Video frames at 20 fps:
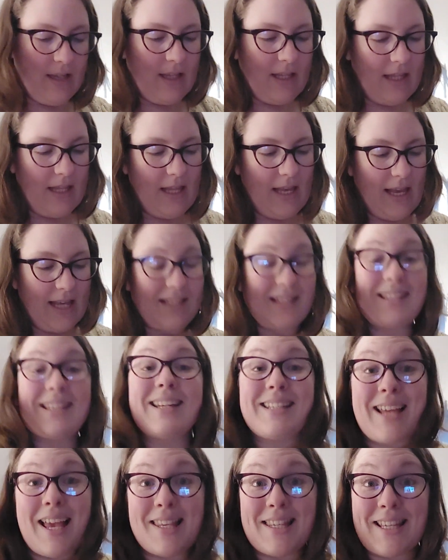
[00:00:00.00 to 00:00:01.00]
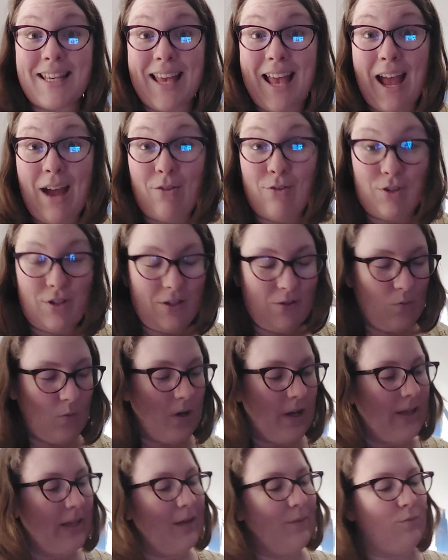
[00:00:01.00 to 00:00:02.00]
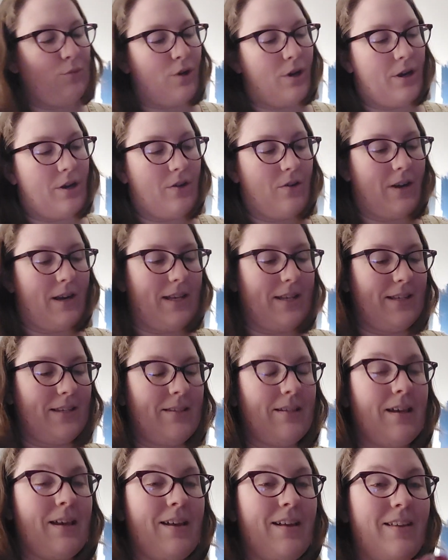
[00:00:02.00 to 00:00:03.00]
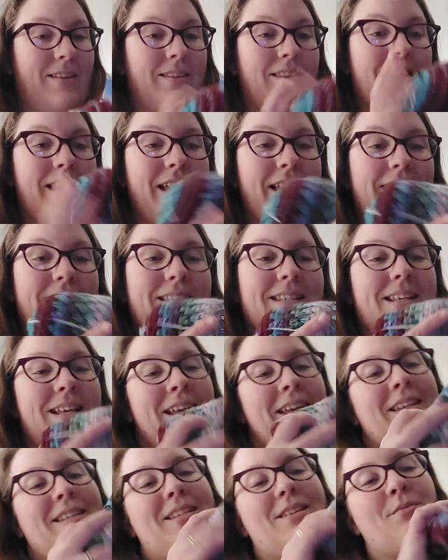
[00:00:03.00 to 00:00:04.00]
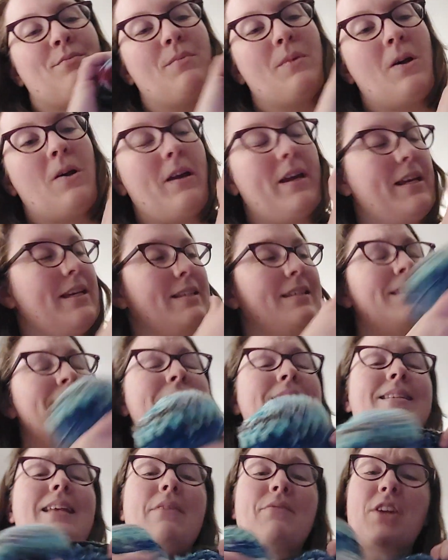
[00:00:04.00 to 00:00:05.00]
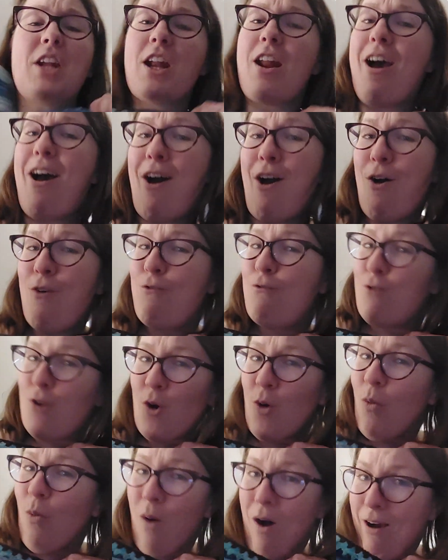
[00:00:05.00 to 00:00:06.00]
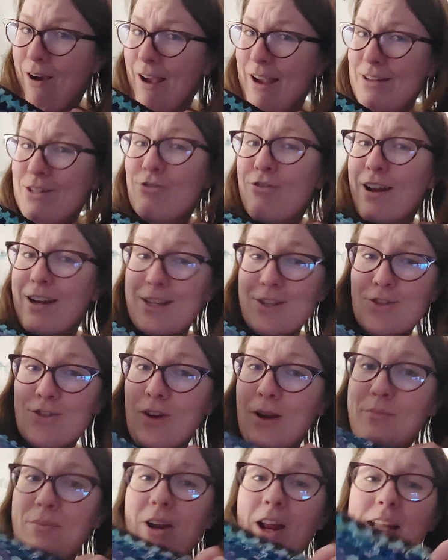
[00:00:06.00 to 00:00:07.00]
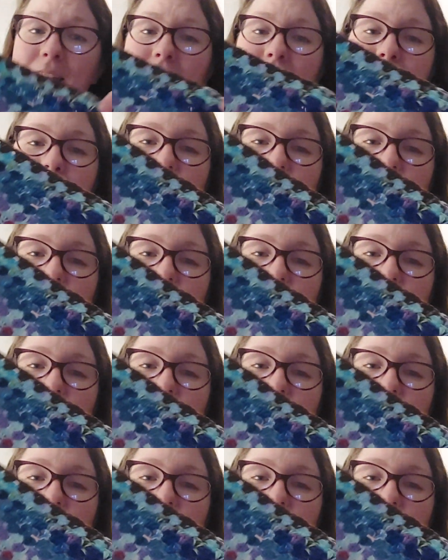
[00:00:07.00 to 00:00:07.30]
This doesn't count as a work in progress. This is my 7.5 foot wide granny stripe blanket,